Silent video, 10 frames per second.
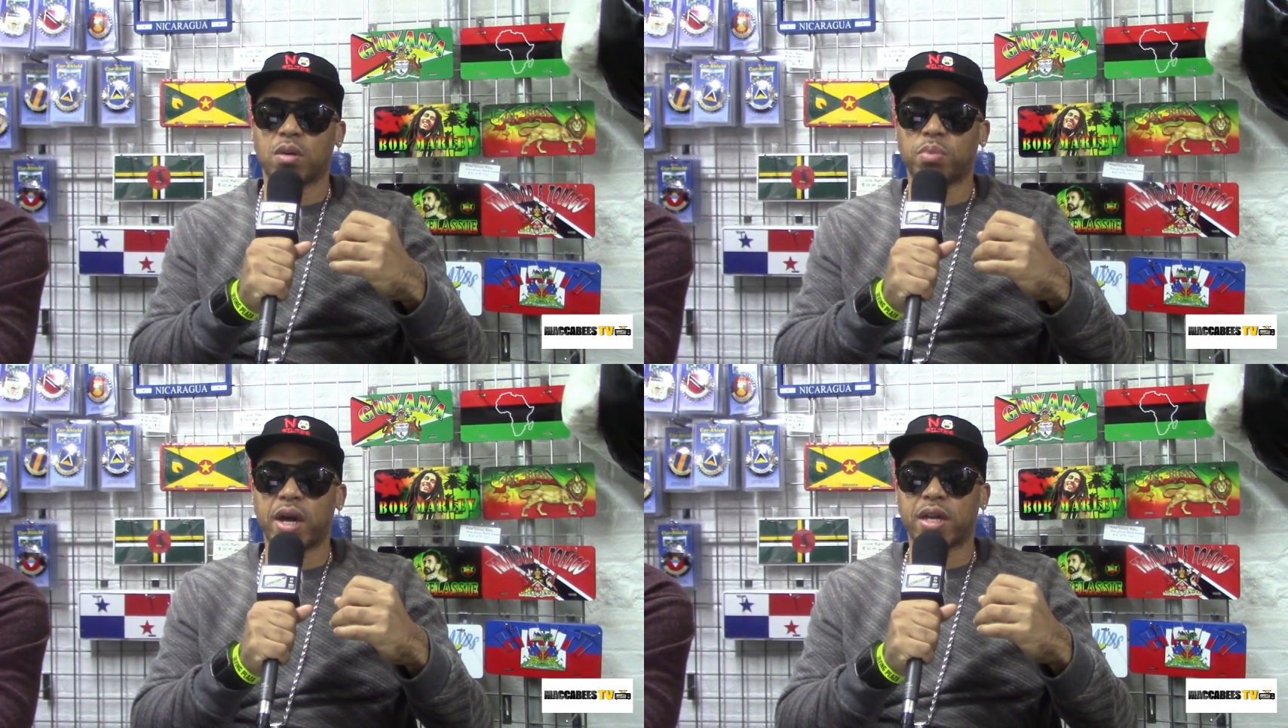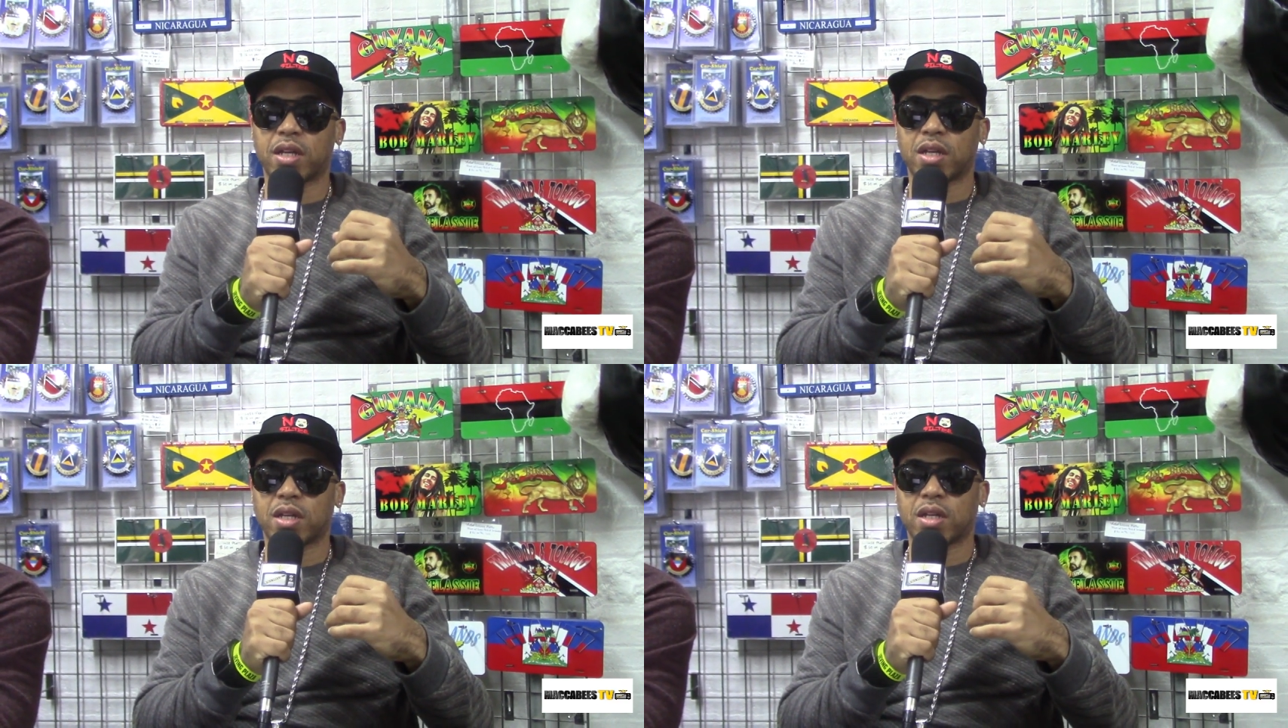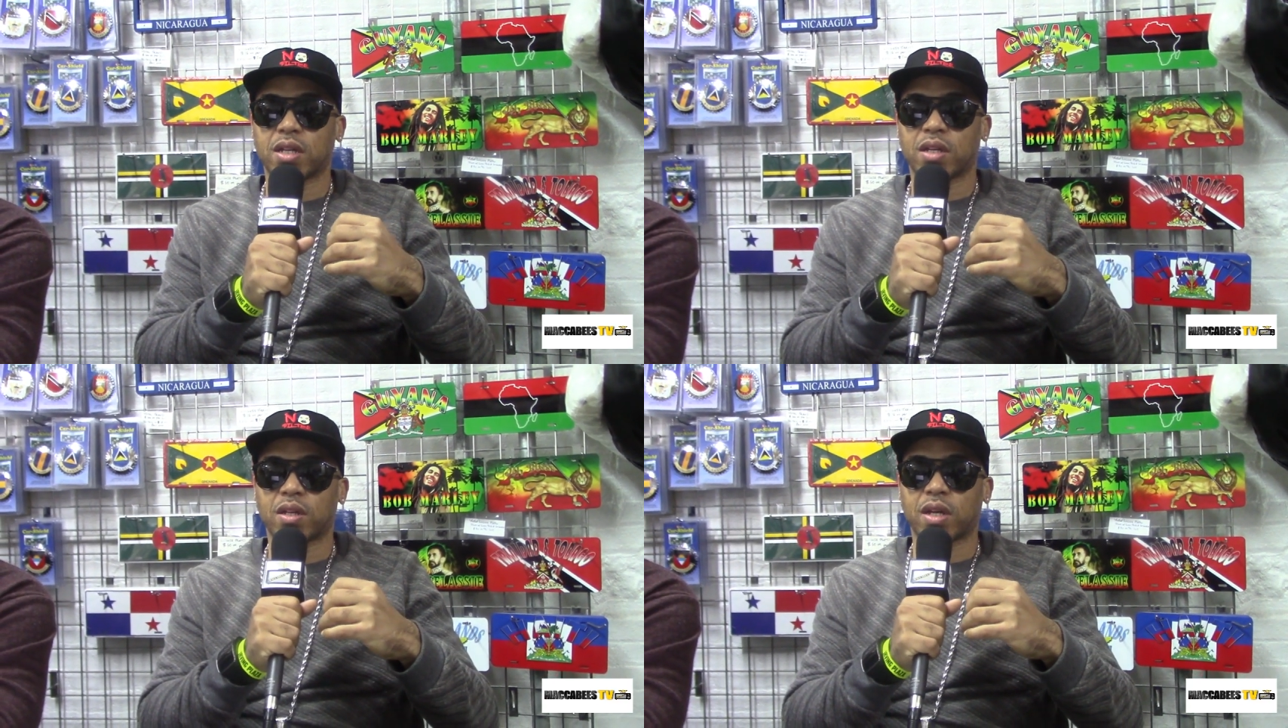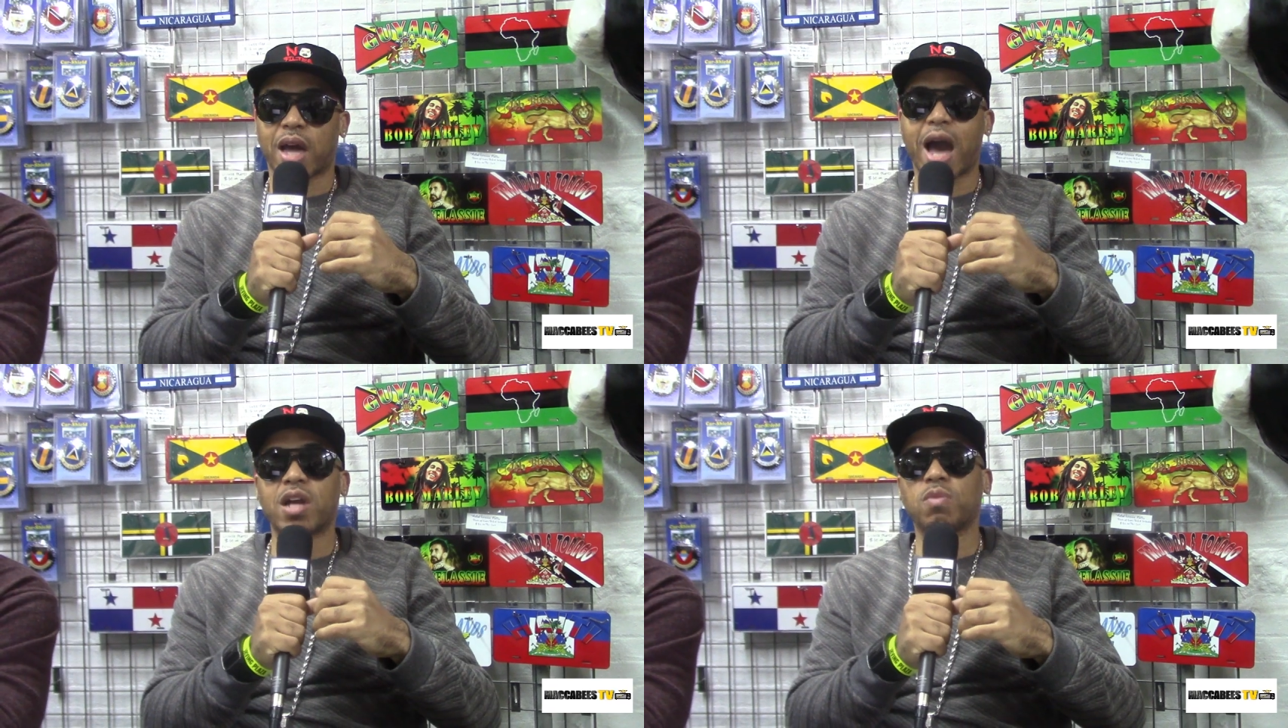But
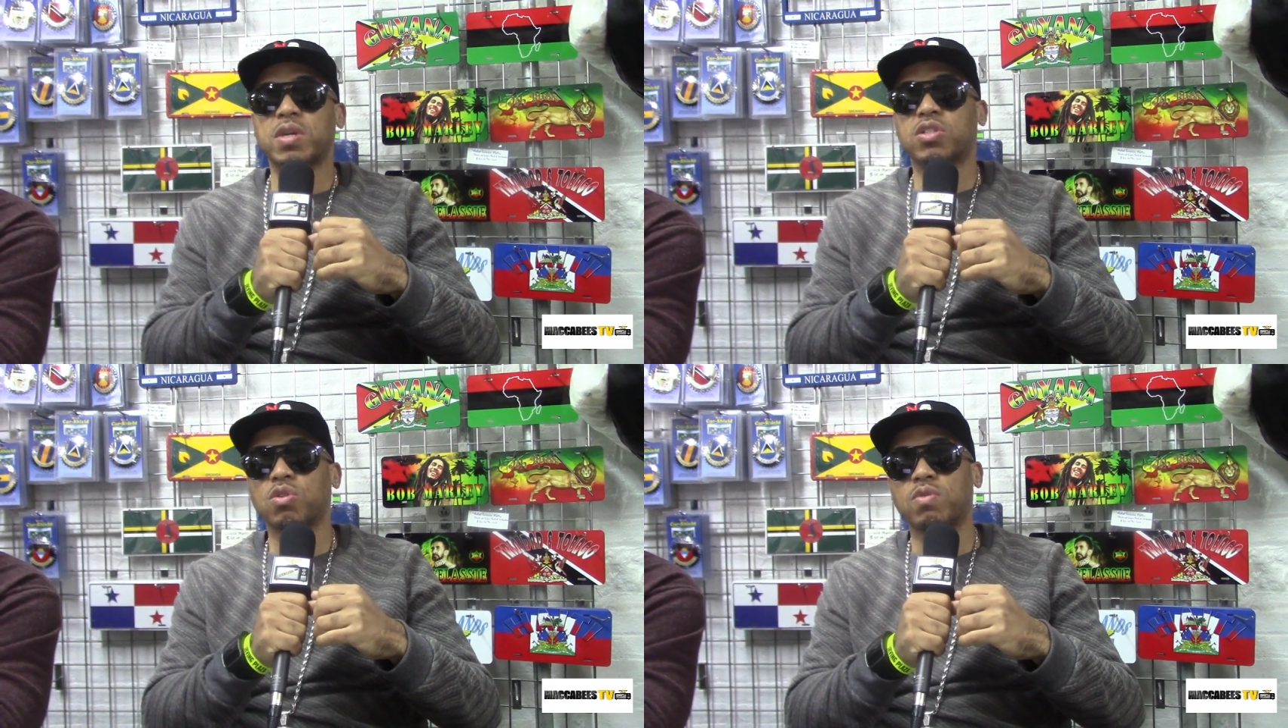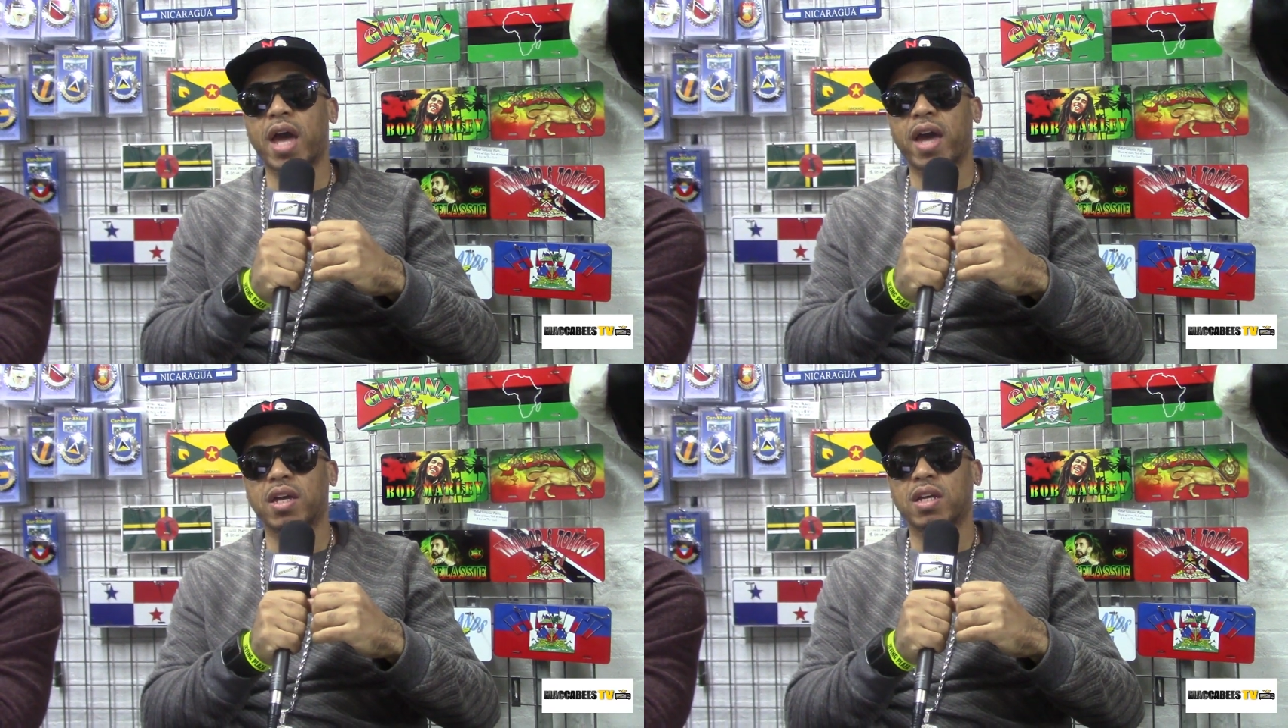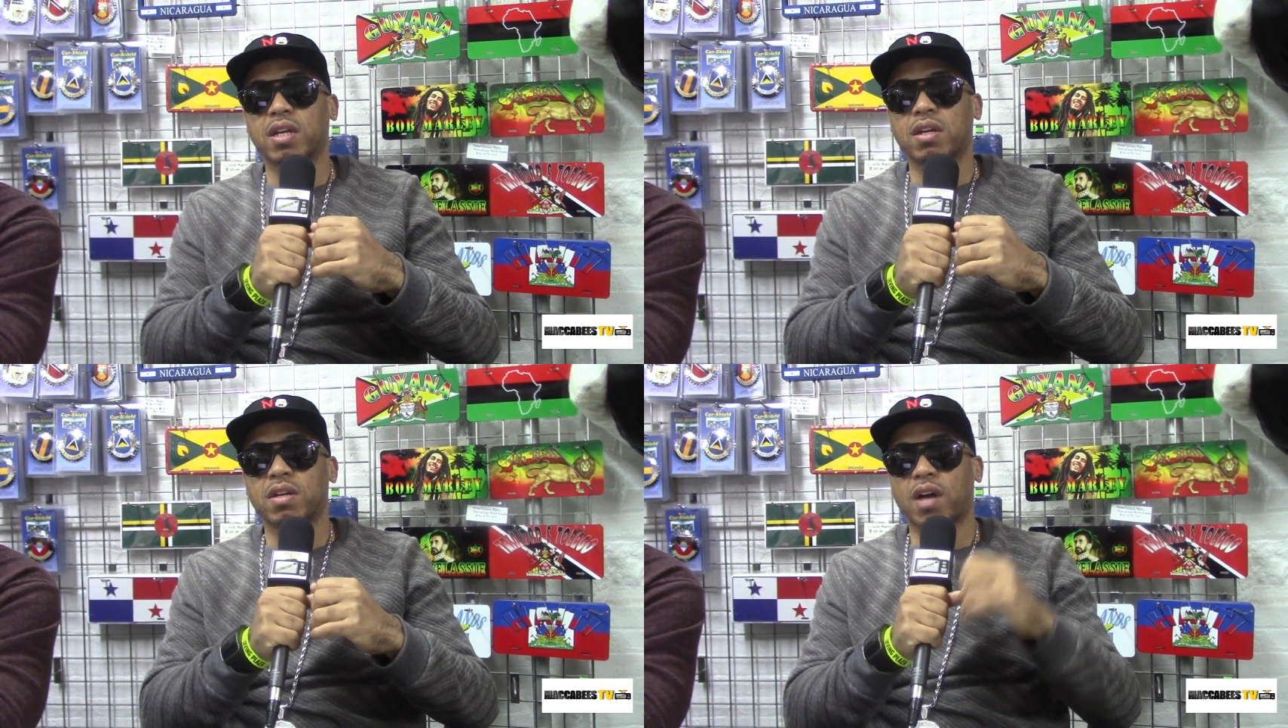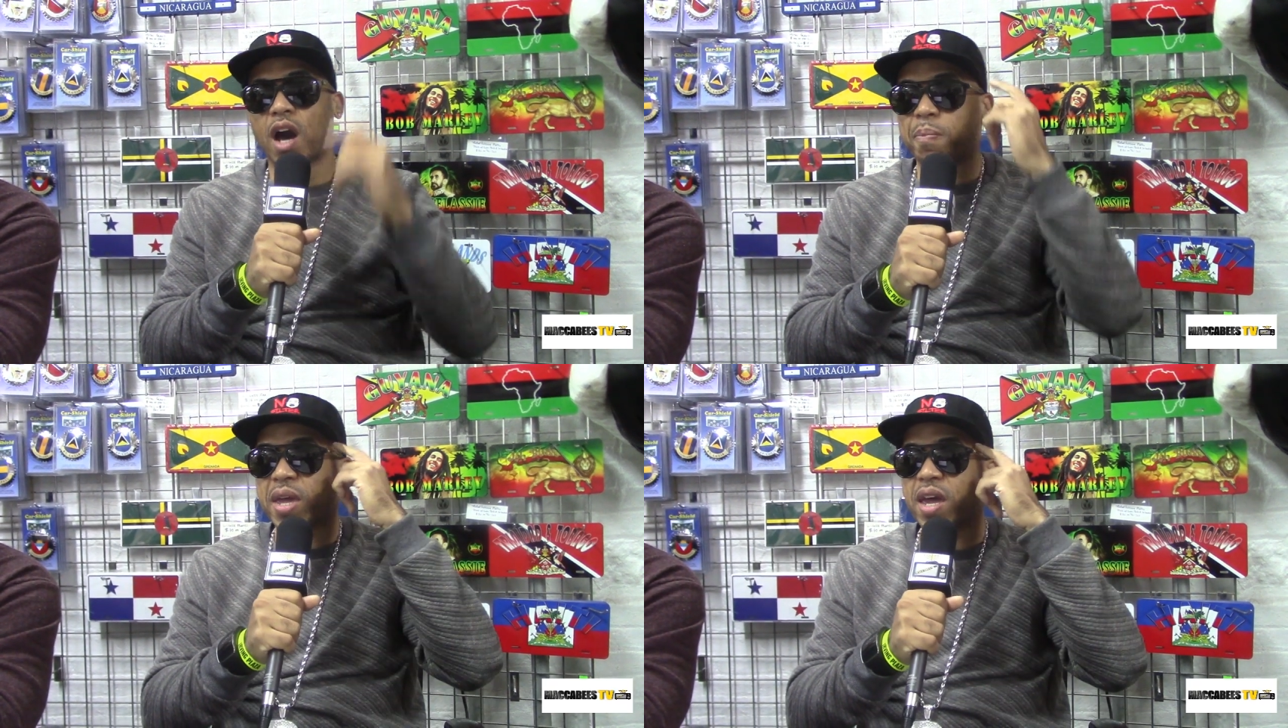how do we do that
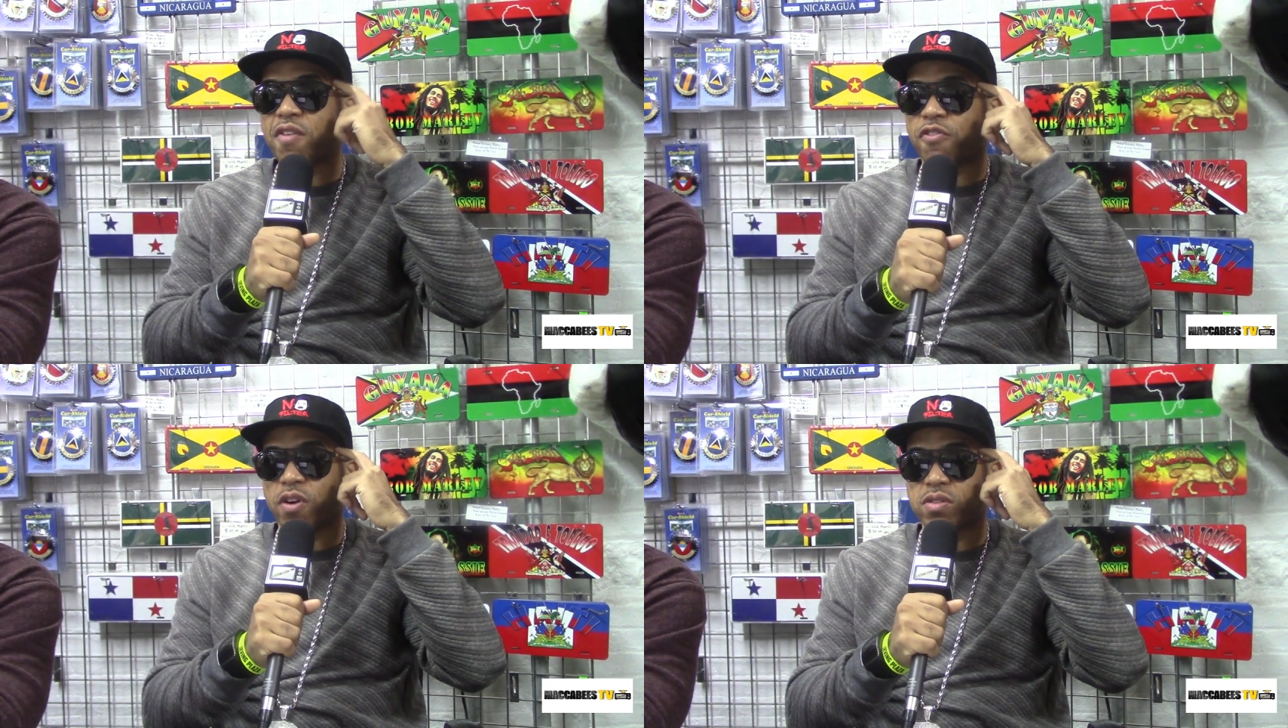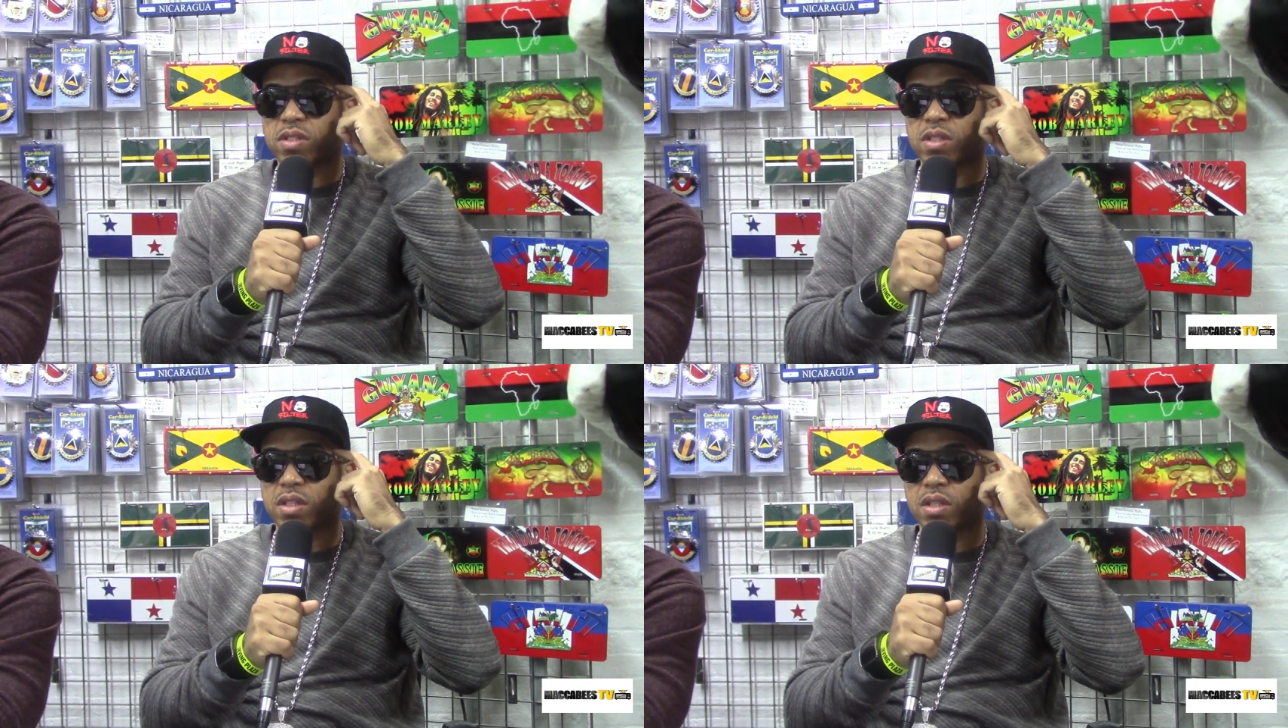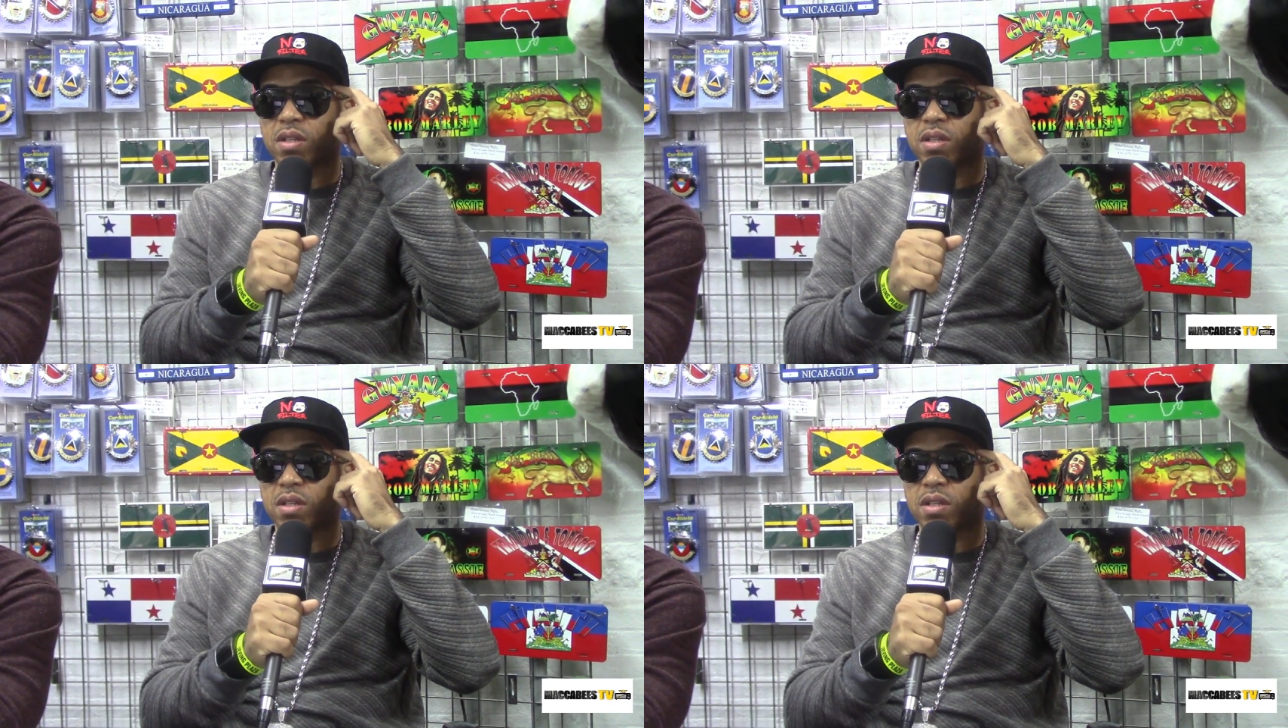up here first?